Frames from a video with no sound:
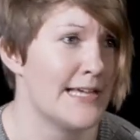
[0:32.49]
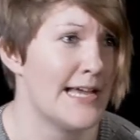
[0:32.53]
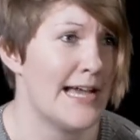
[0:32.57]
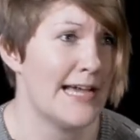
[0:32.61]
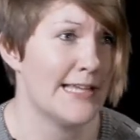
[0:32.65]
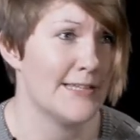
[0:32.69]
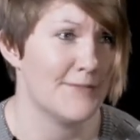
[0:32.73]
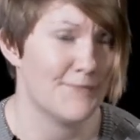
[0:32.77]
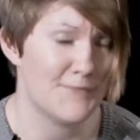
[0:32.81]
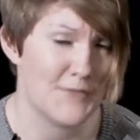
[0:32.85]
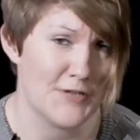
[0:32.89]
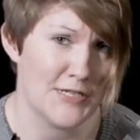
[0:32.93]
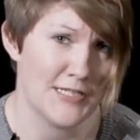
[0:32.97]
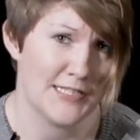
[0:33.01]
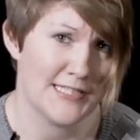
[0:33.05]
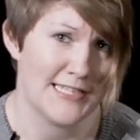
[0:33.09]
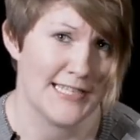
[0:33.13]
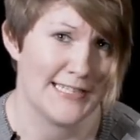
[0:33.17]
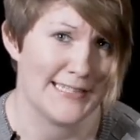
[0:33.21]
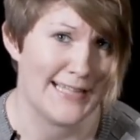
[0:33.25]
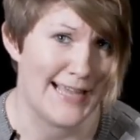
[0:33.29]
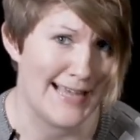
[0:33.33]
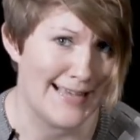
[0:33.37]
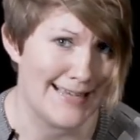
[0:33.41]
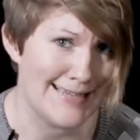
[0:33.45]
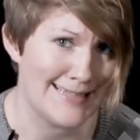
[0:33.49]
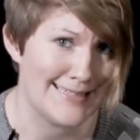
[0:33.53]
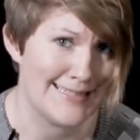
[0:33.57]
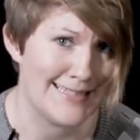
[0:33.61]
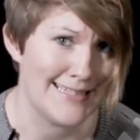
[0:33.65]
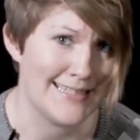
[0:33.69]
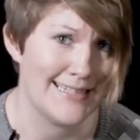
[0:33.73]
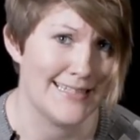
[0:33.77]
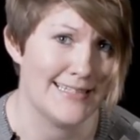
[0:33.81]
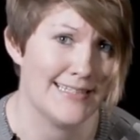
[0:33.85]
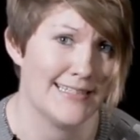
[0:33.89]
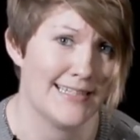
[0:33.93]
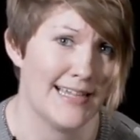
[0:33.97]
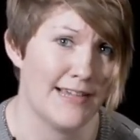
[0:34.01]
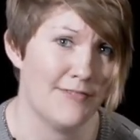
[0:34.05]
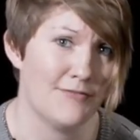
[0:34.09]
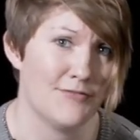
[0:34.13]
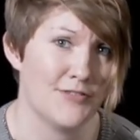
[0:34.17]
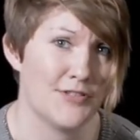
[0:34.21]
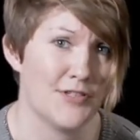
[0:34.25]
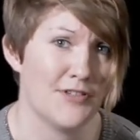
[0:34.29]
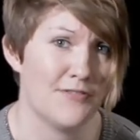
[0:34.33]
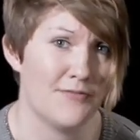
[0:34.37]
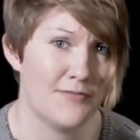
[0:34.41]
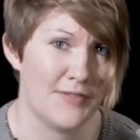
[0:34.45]
And the first thing that I did
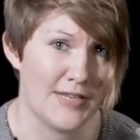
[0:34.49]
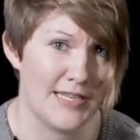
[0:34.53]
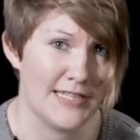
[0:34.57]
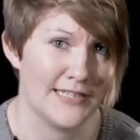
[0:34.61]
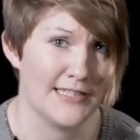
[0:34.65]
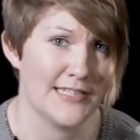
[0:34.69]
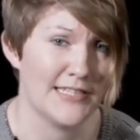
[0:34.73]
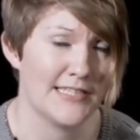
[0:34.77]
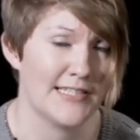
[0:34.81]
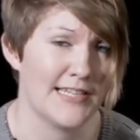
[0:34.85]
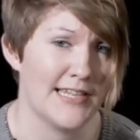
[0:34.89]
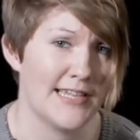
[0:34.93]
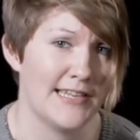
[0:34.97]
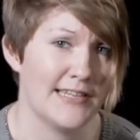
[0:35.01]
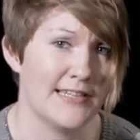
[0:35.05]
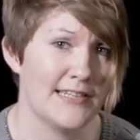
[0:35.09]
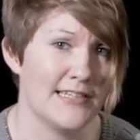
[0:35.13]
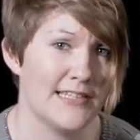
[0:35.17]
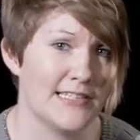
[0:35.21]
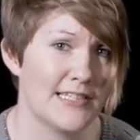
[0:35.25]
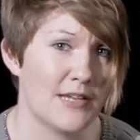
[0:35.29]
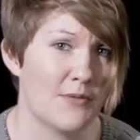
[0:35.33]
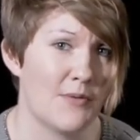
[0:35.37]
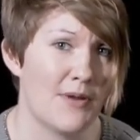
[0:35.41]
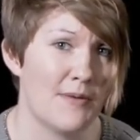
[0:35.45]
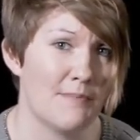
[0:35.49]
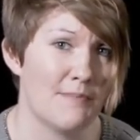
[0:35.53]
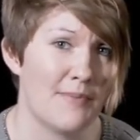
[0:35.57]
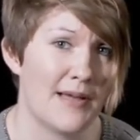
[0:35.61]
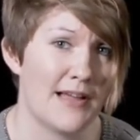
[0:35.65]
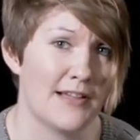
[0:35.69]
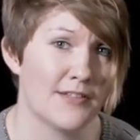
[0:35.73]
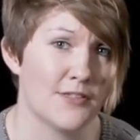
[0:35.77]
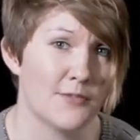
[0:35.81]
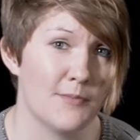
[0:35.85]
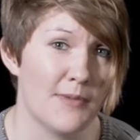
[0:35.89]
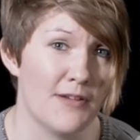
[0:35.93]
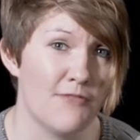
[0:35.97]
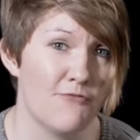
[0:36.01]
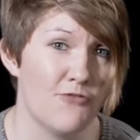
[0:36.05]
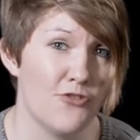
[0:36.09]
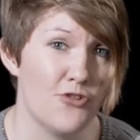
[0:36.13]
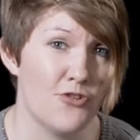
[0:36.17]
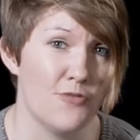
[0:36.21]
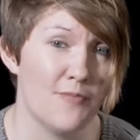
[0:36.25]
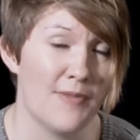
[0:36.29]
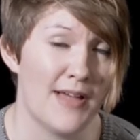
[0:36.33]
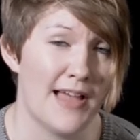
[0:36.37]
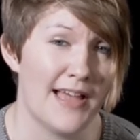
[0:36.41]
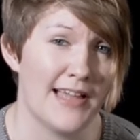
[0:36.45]
after filling this in is I went back to my
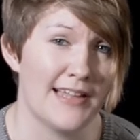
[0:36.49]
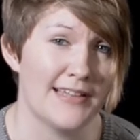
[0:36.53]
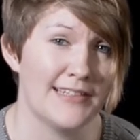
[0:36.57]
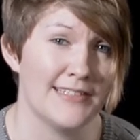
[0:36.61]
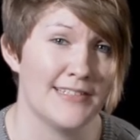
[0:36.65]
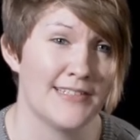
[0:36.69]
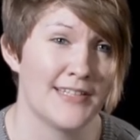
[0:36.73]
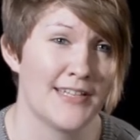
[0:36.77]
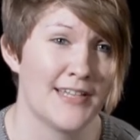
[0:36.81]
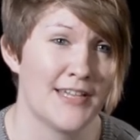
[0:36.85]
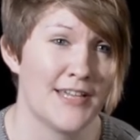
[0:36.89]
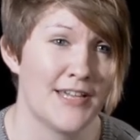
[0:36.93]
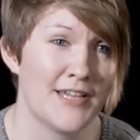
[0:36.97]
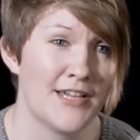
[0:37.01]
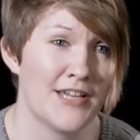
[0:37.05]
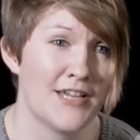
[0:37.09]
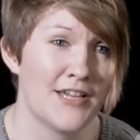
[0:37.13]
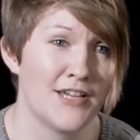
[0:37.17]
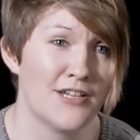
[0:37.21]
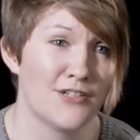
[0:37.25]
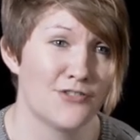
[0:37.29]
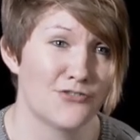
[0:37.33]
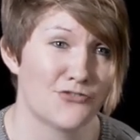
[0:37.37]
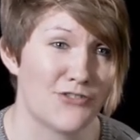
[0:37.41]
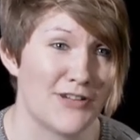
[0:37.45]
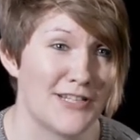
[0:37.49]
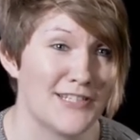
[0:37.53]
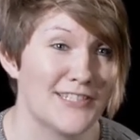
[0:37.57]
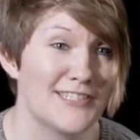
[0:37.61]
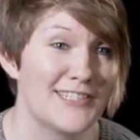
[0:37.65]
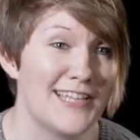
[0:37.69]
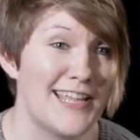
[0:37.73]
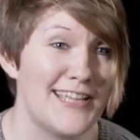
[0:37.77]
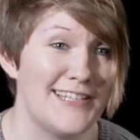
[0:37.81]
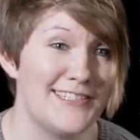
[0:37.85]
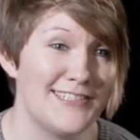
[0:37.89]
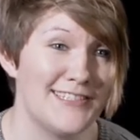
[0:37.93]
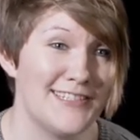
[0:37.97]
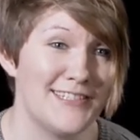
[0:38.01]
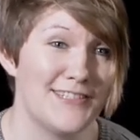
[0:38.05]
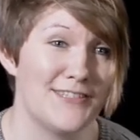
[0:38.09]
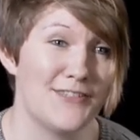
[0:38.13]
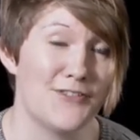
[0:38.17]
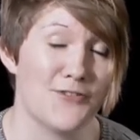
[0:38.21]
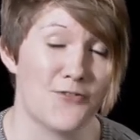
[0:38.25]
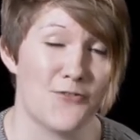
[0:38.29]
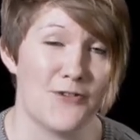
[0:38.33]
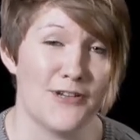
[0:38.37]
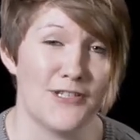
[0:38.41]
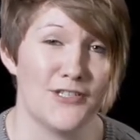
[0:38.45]
room and translated
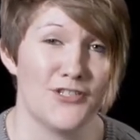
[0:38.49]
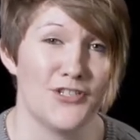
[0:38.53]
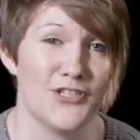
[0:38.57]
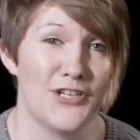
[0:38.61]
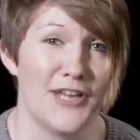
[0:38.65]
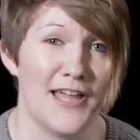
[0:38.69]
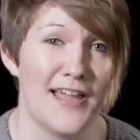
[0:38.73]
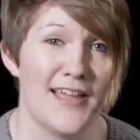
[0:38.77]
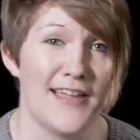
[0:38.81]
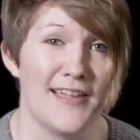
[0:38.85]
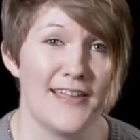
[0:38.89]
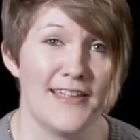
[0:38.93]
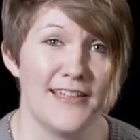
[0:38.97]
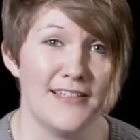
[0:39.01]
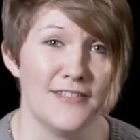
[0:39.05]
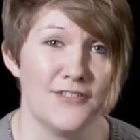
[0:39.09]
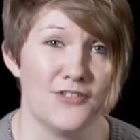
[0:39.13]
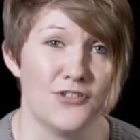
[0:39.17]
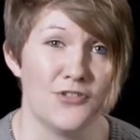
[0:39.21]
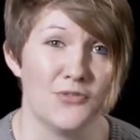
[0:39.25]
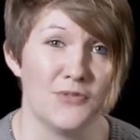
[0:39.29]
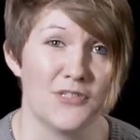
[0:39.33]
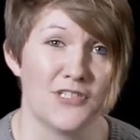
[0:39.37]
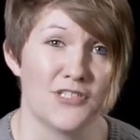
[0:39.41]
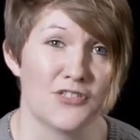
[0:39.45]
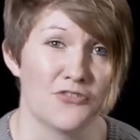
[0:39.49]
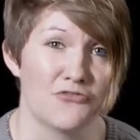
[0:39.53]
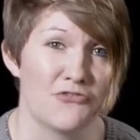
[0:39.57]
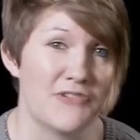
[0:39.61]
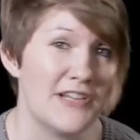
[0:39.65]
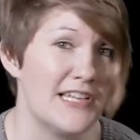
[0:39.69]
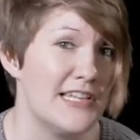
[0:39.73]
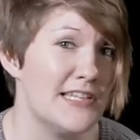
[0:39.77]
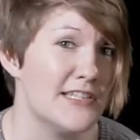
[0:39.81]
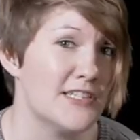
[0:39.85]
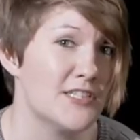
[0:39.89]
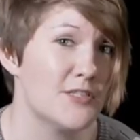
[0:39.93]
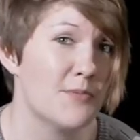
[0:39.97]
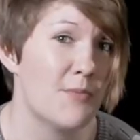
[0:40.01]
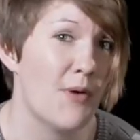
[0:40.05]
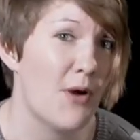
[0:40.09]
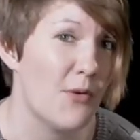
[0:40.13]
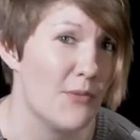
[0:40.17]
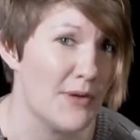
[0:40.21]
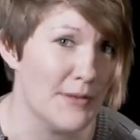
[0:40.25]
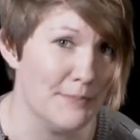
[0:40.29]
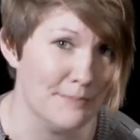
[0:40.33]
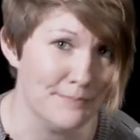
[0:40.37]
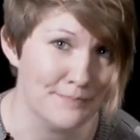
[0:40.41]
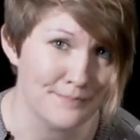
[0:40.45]
the questionnaire into a surrealist
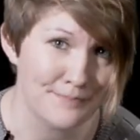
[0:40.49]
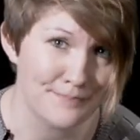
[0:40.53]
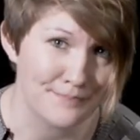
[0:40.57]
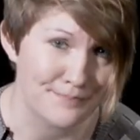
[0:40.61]
poem.